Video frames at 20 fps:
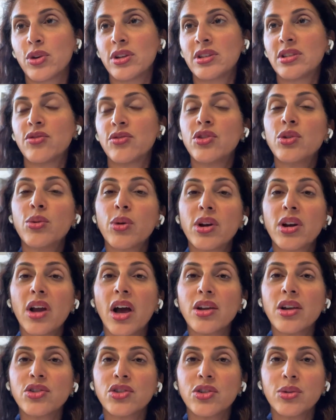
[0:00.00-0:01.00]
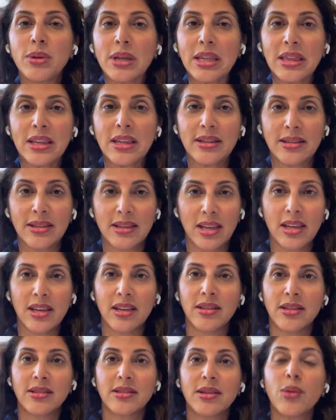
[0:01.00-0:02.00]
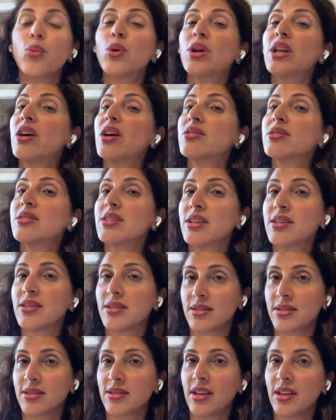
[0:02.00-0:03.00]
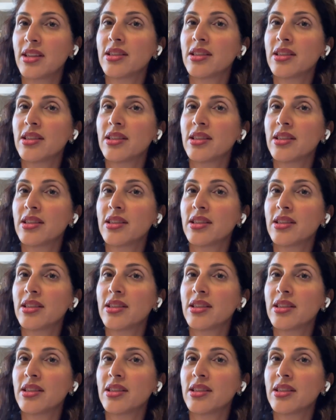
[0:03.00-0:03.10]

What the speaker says: voice. If you are not doing these things, someone else is.